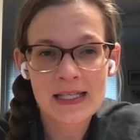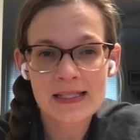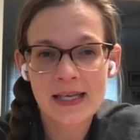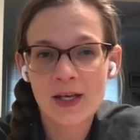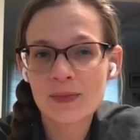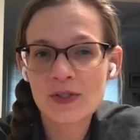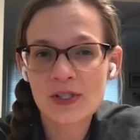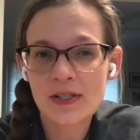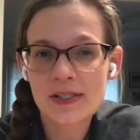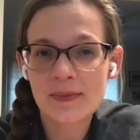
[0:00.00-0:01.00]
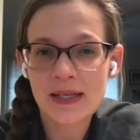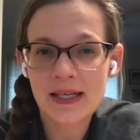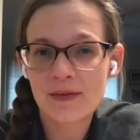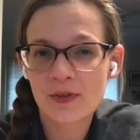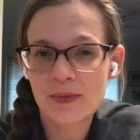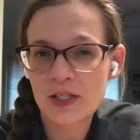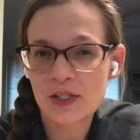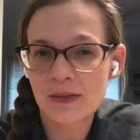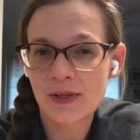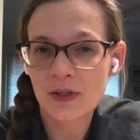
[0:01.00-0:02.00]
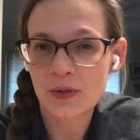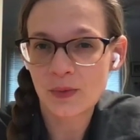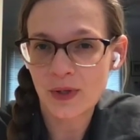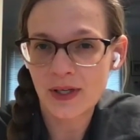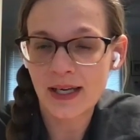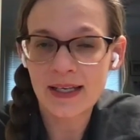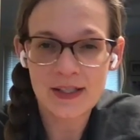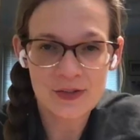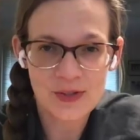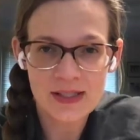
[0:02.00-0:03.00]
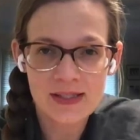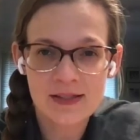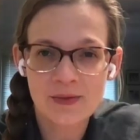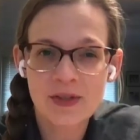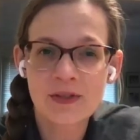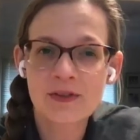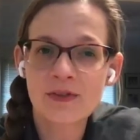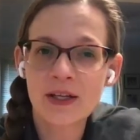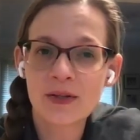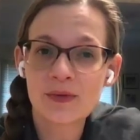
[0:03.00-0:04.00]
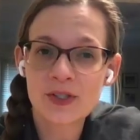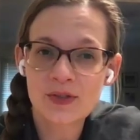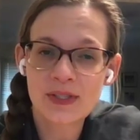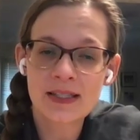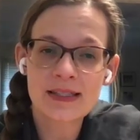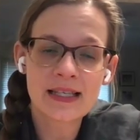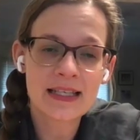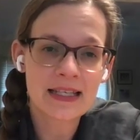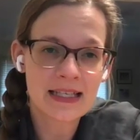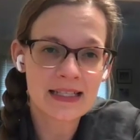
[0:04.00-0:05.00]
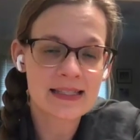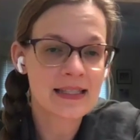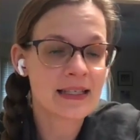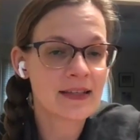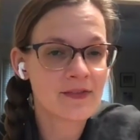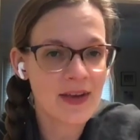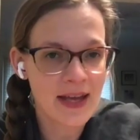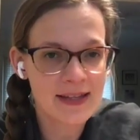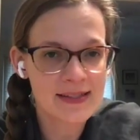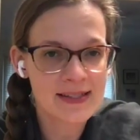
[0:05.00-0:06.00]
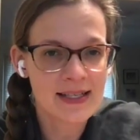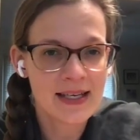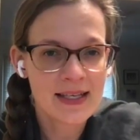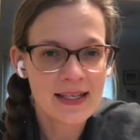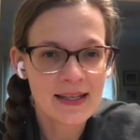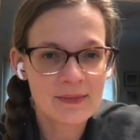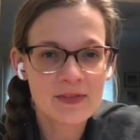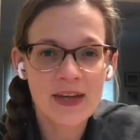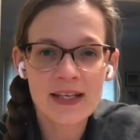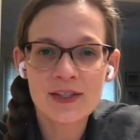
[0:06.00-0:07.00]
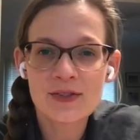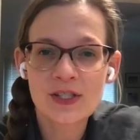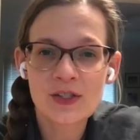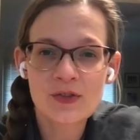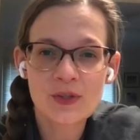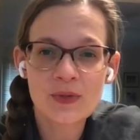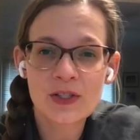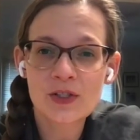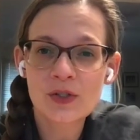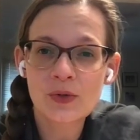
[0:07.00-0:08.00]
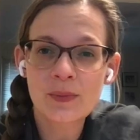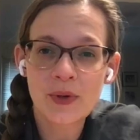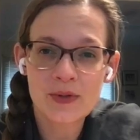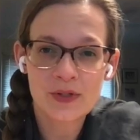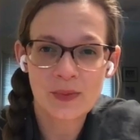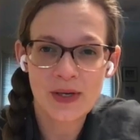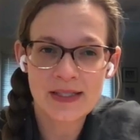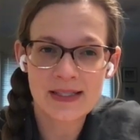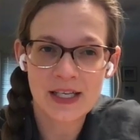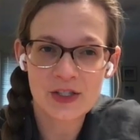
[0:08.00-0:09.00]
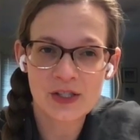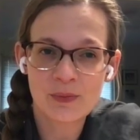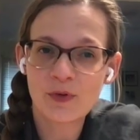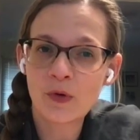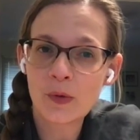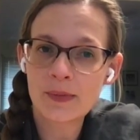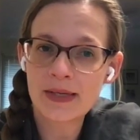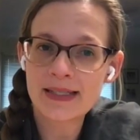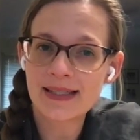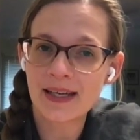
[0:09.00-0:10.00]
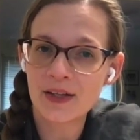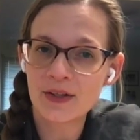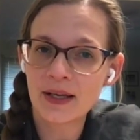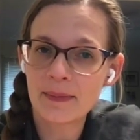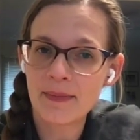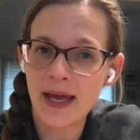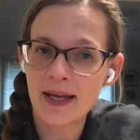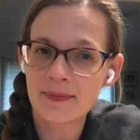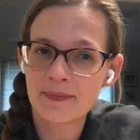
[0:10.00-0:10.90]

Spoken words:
To help you share some key information about your work and interests with your fellow retreat attendees in advance, I'm inviting you to contribute a short poster presentation before we meet together in May.